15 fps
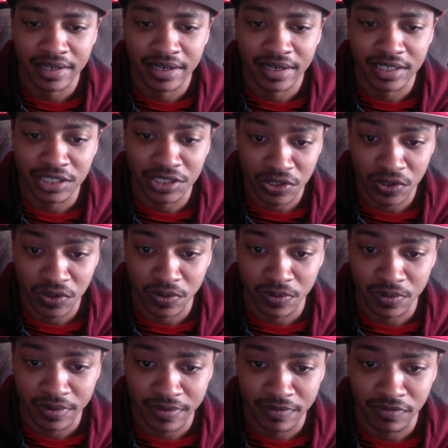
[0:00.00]

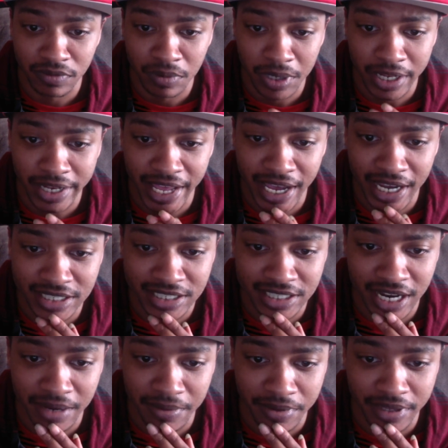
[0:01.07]
assumed from the last
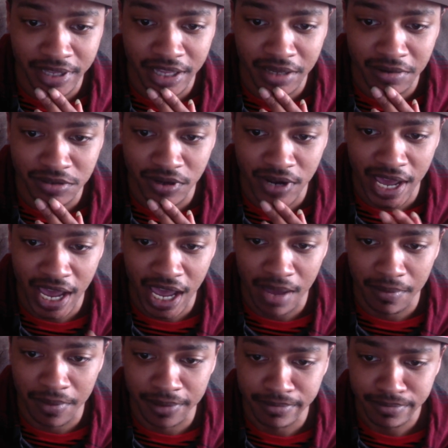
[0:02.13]
chapter that was going to
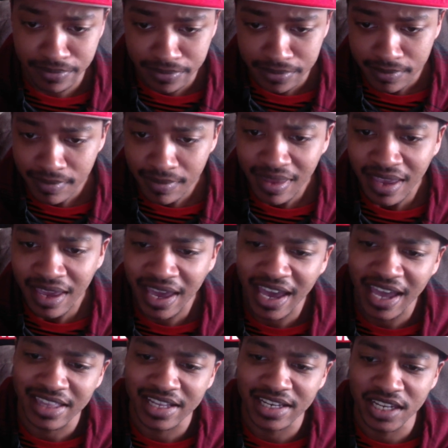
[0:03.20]
happen.
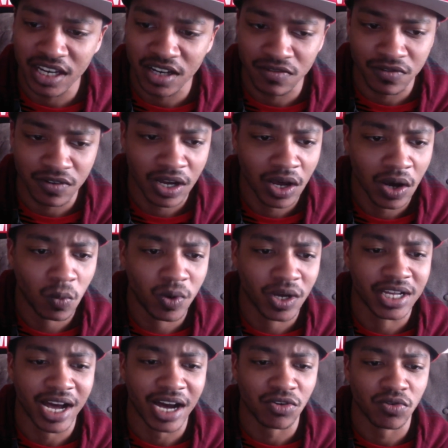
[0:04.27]
At the left,
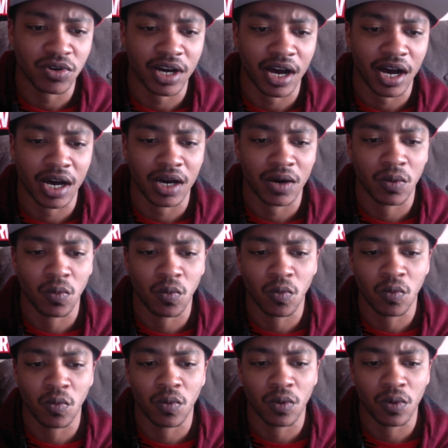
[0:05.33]
with Gakuka,
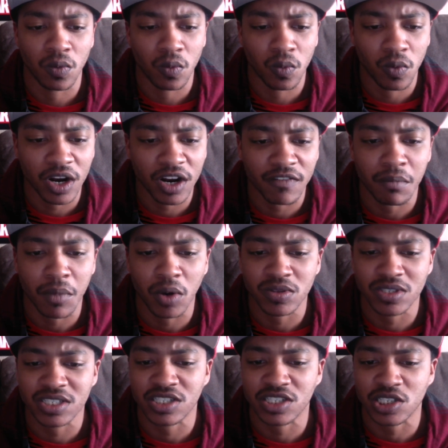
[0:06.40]
one of
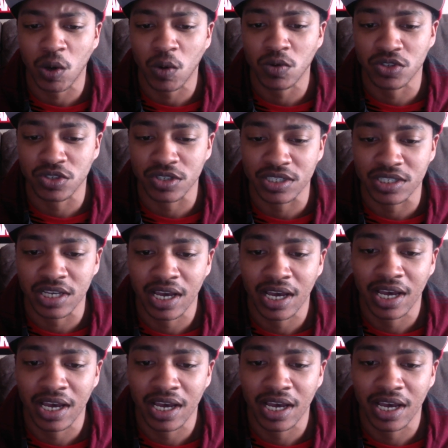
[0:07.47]
Moten's soldiers,